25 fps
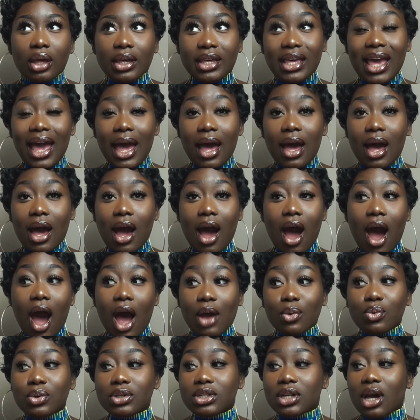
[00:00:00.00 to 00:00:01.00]
Yeah,
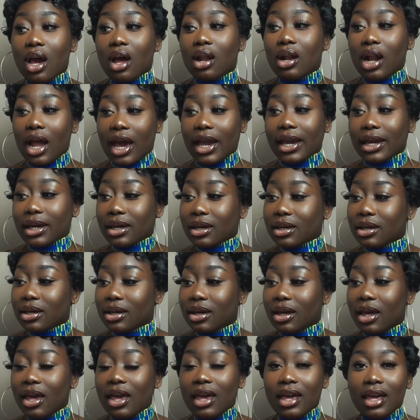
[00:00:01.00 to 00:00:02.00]
I would like,
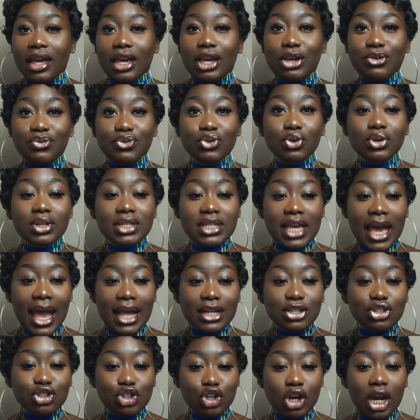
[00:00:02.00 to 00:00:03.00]
if you're
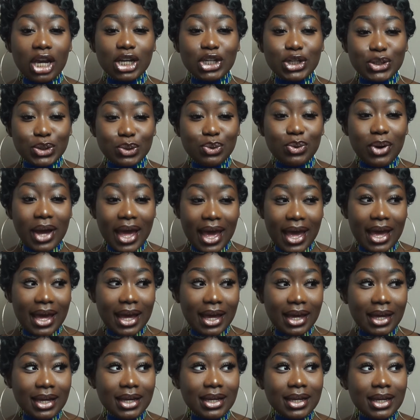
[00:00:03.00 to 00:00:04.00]
scared to try short
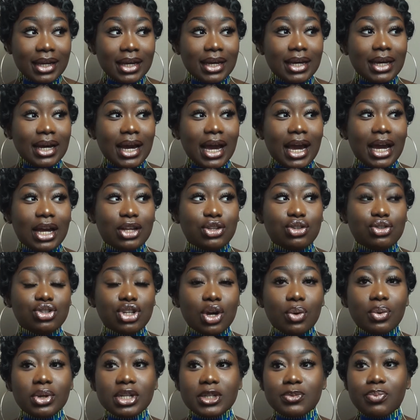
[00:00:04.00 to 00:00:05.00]
hair and you
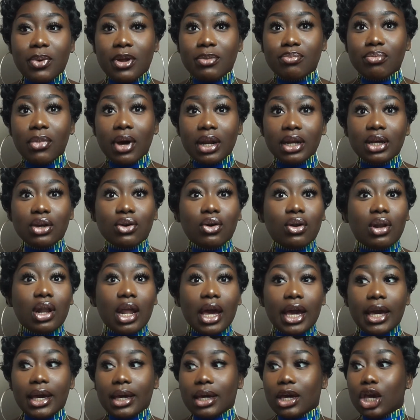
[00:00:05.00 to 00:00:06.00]
don't want to spend money on
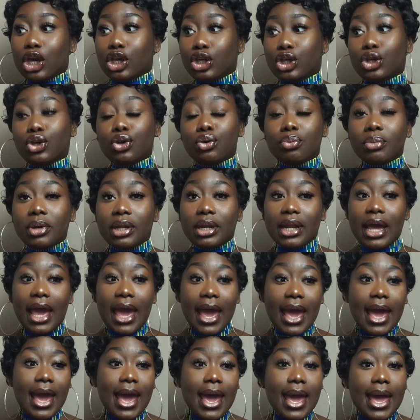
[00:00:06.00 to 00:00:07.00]
like human
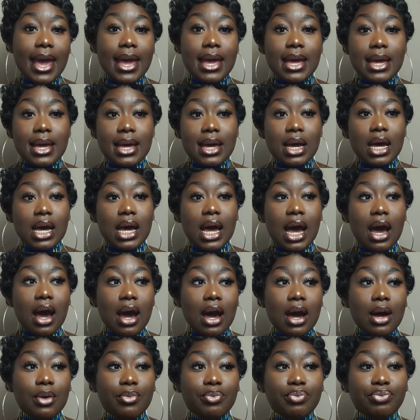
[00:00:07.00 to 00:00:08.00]
hair,
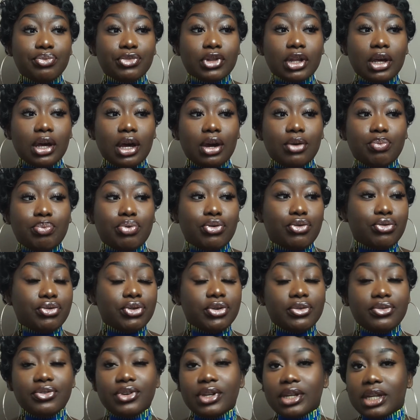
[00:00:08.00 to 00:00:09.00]

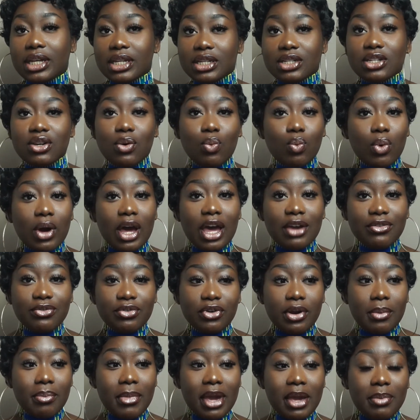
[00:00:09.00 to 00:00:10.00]
Peruvian, Indian,
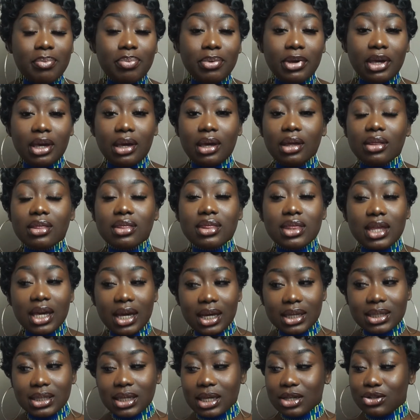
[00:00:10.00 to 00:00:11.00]
whatever it may be,
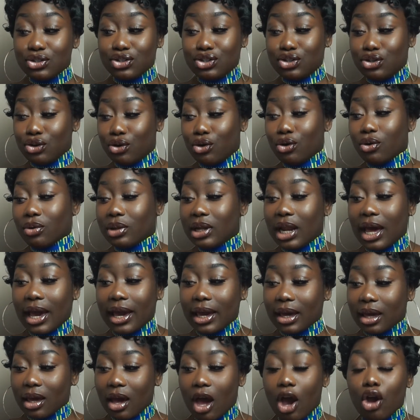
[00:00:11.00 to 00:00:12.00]
this is the
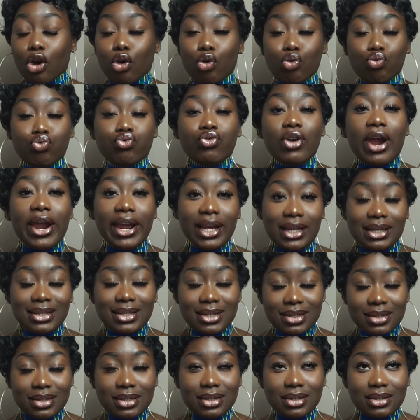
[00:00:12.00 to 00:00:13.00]
like a
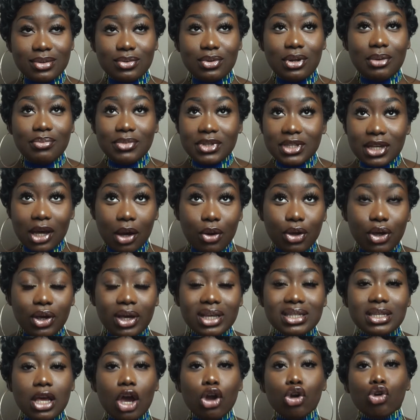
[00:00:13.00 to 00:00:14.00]
great, let me tell you,
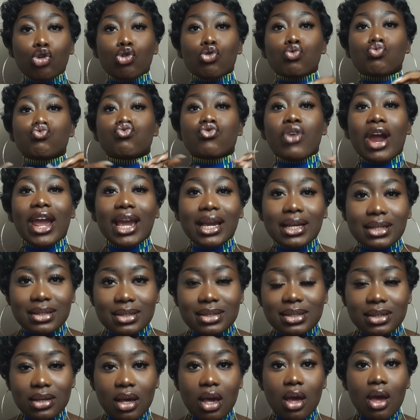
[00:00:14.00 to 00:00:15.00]
it's a
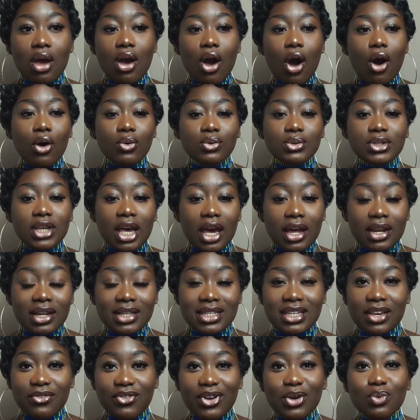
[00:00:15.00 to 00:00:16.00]
great
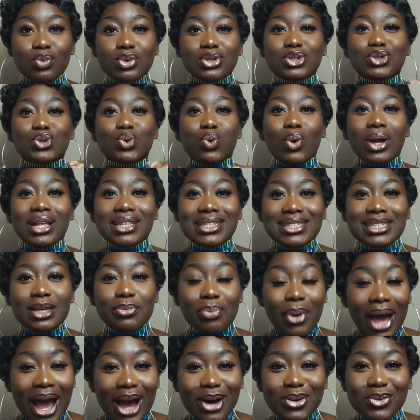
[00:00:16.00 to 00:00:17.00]
alternative. It was
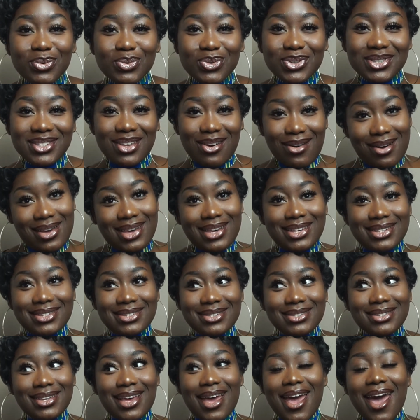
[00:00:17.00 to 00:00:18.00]
£20,
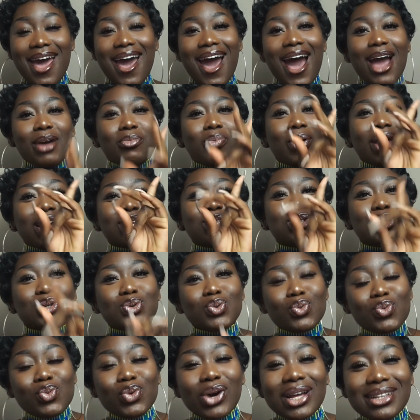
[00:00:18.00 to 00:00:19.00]
guys. I paid
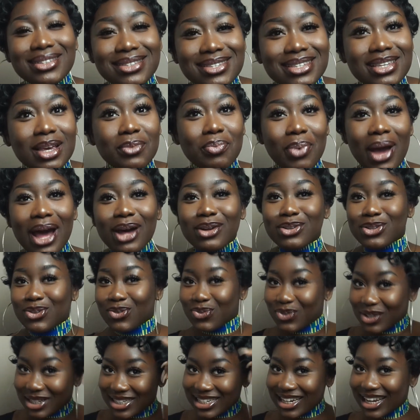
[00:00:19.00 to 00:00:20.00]

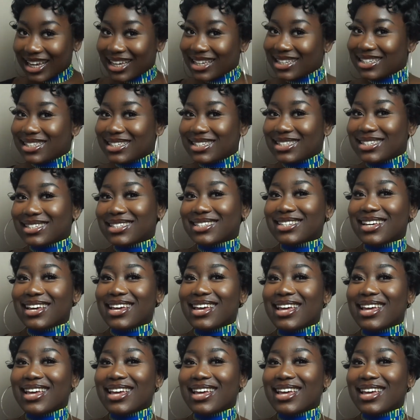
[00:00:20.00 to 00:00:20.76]
£20 for this.